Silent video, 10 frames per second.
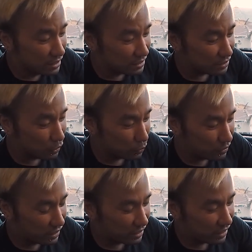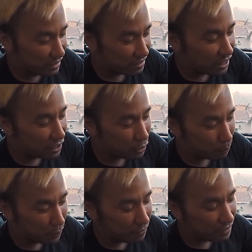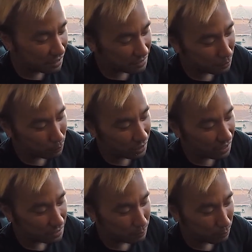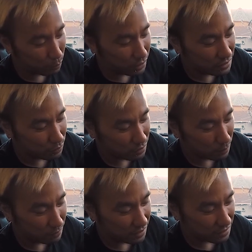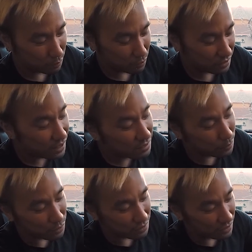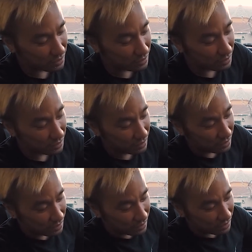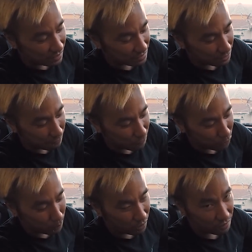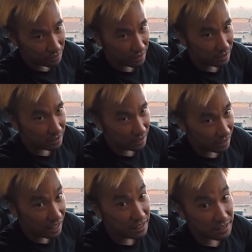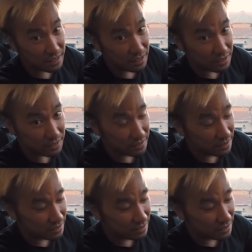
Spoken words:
So the entire pivoting assembly has been replaced with something that's precisely machined, that's going to feel better than anything else